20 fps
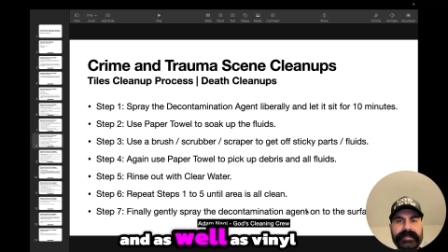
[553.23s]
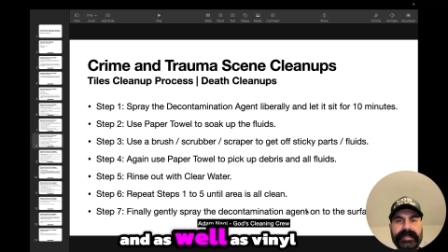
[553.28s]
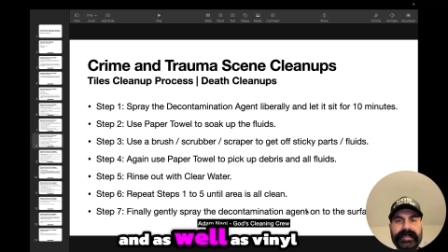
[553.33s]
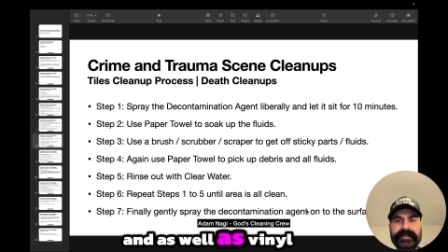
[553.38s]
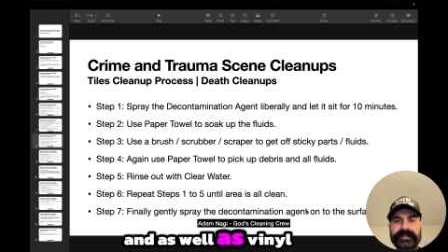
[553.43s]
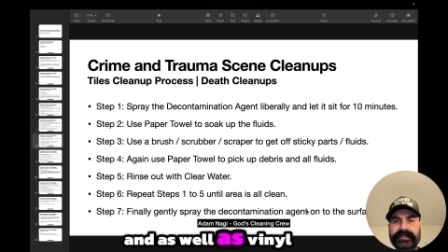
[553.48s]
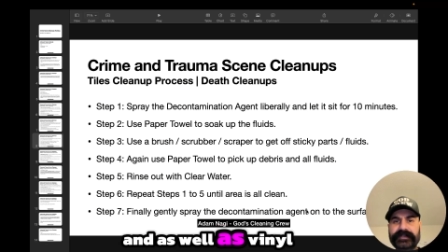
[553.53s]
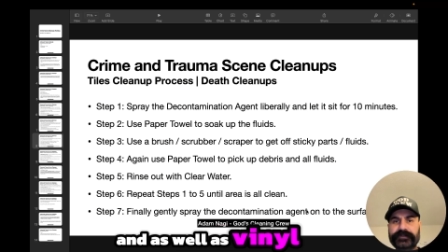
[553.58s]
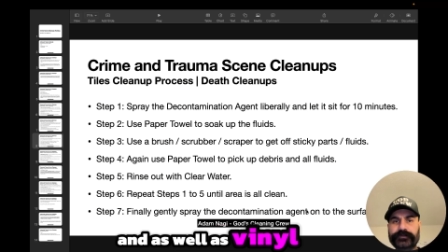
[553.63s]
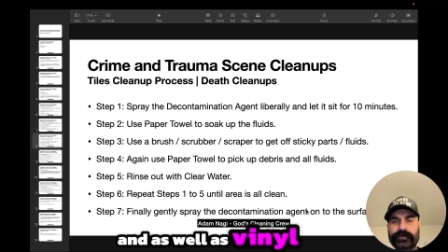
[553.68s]

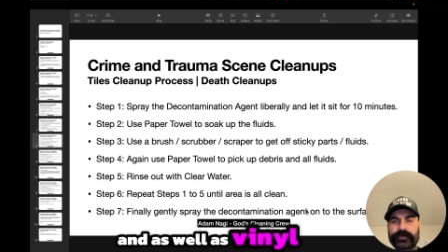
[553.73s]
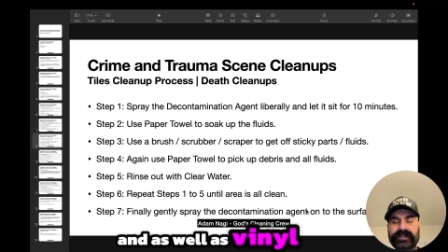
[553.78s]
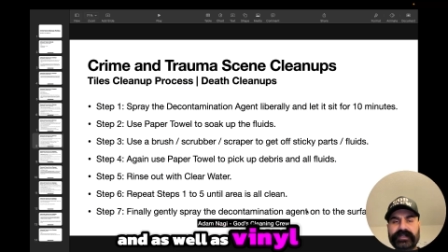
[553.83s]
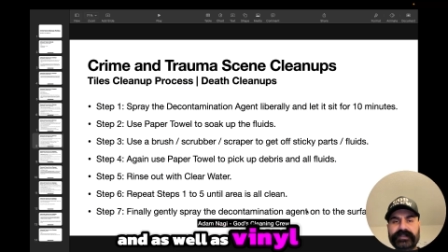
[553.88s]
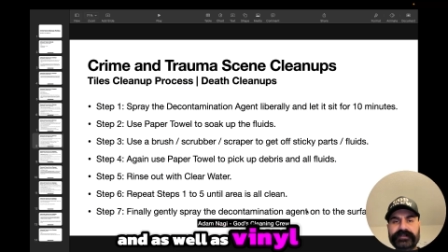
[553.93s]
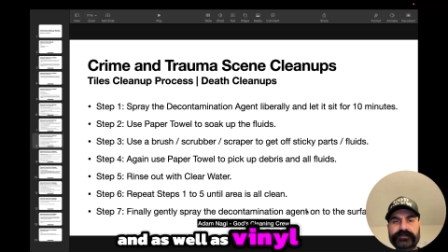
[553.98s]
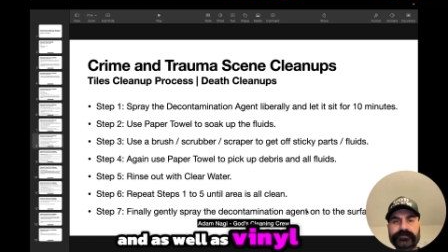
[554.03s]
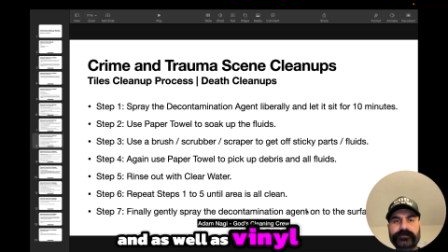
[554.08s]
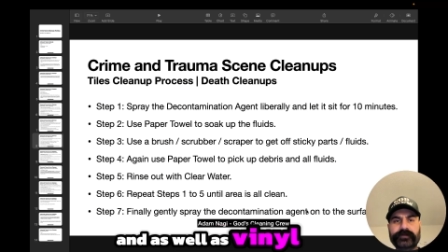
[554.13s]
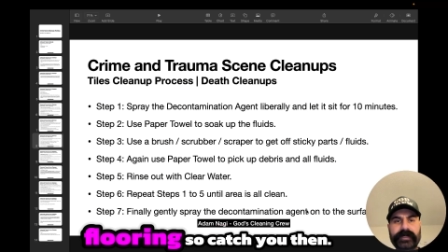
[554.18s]
and as well
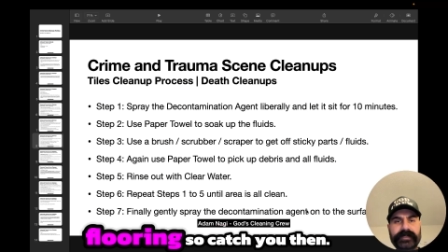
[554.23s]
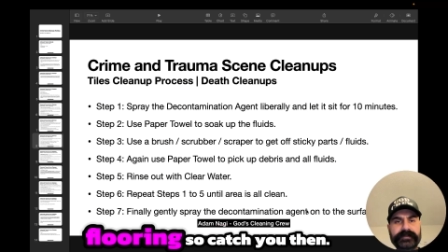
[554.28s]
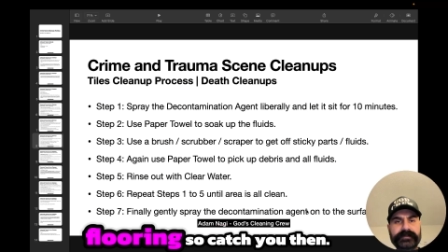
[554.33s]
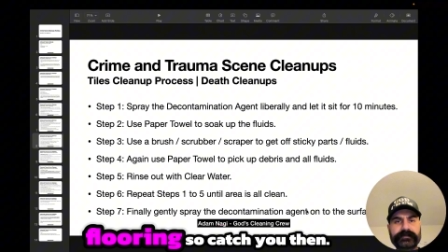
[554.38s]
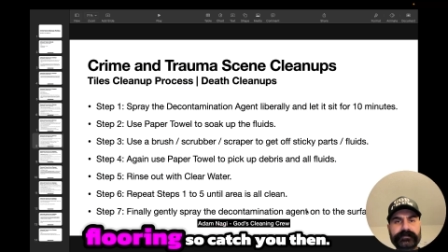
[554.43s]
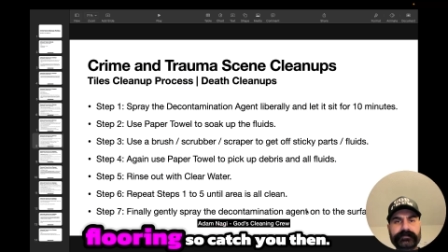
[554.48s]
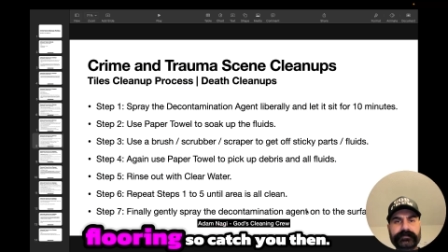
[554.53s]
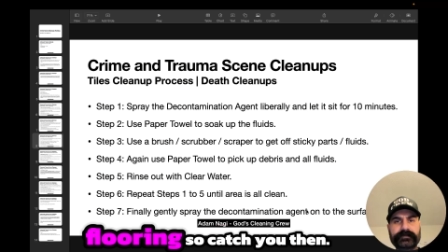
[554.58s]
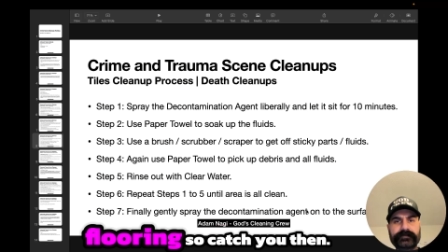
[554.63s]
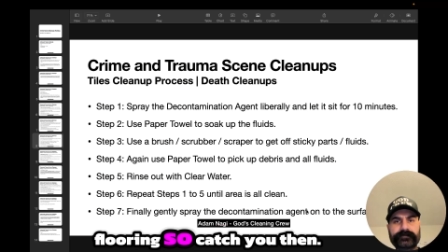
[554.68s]
as
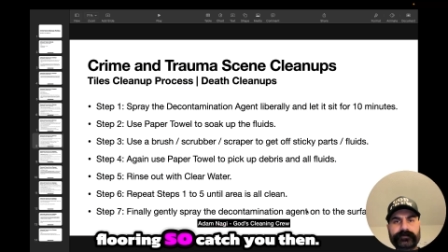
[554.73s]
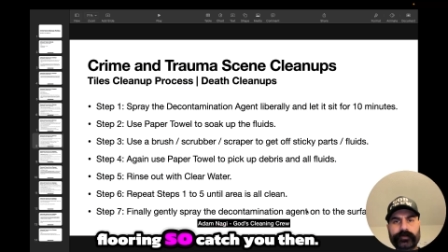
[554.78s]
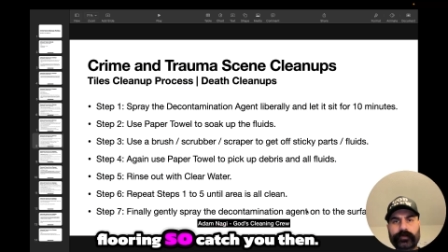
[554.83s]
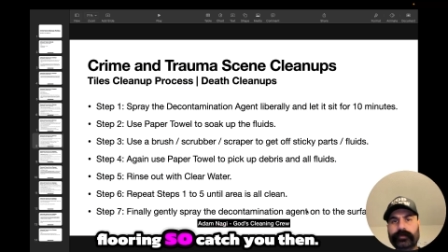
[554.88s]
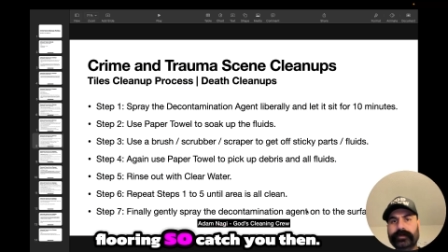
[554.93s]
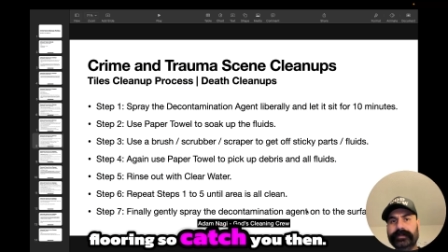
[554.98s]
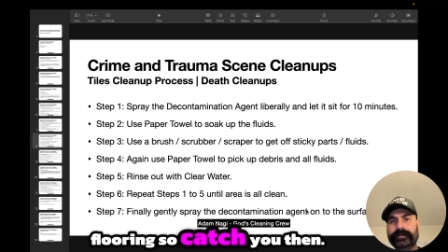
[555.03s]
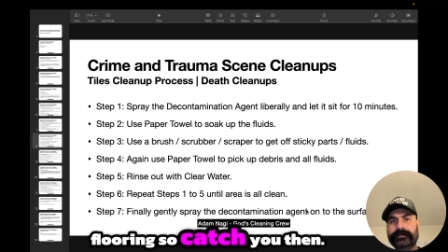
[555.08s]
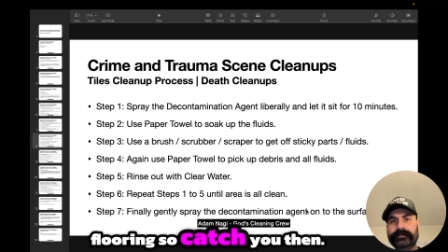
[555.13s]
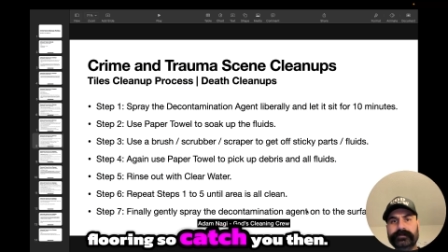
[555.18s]
vinyl
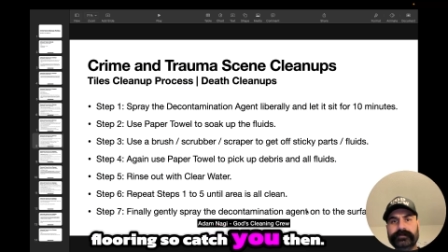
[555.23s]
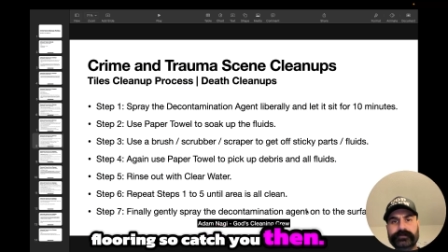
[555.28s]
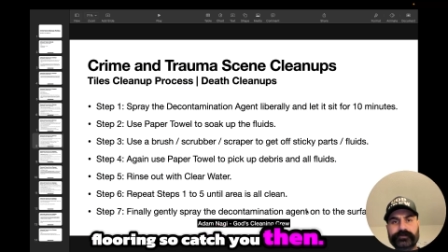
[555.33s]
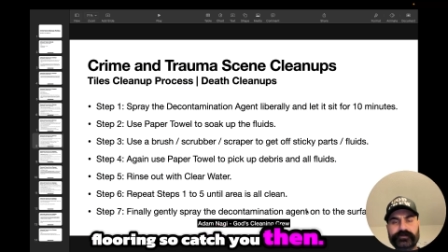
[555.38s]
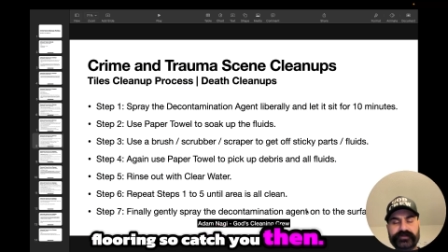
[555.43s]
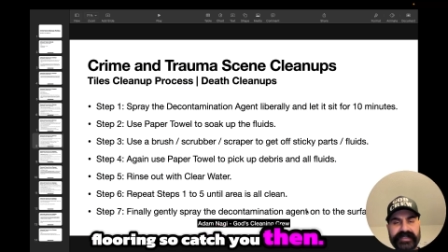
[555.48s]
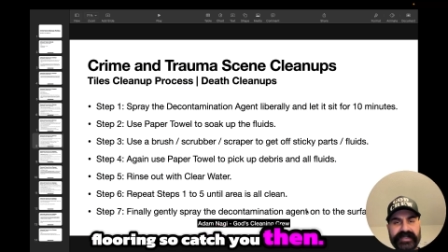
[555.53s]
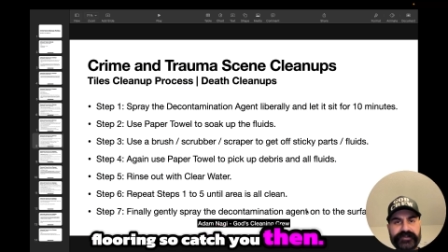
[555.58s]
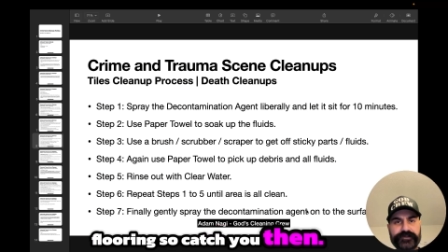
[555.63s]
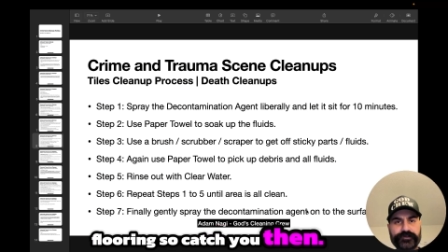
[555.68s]
flooring. So
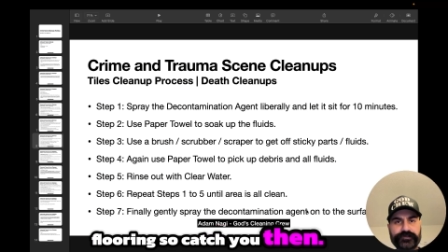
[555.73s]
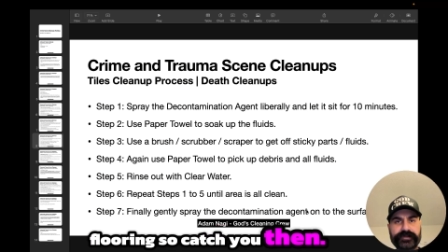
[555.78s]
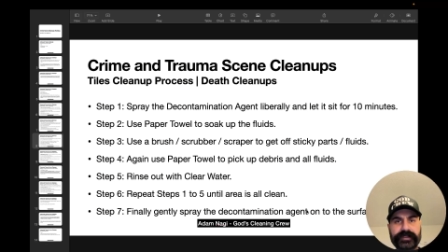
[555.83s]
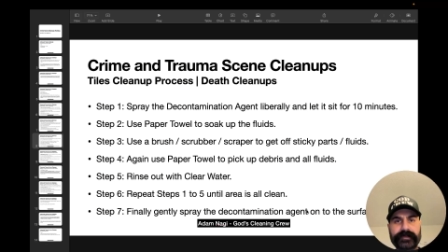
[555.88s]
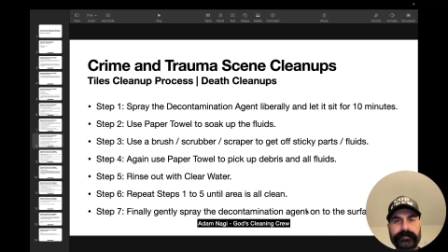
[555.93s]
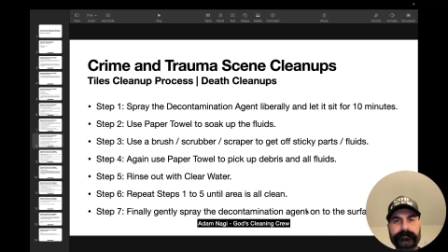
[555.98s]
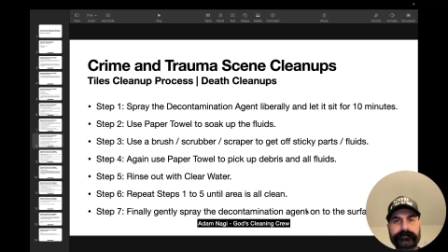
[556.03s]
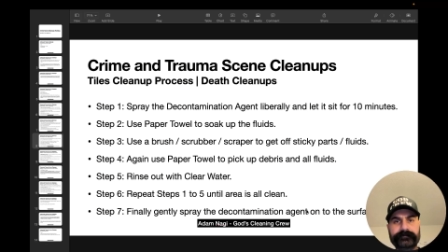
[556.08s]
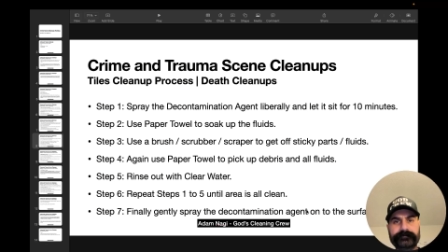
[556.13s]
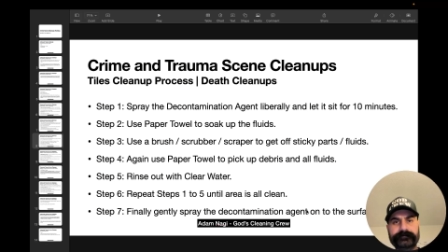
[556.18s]
catch you
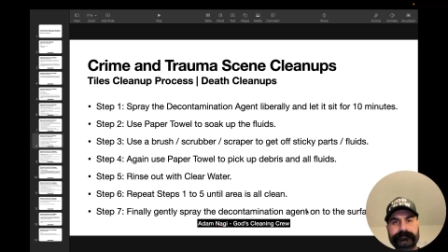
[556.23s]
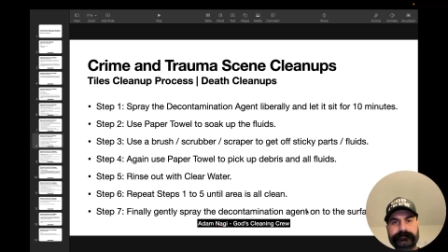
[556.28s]
then.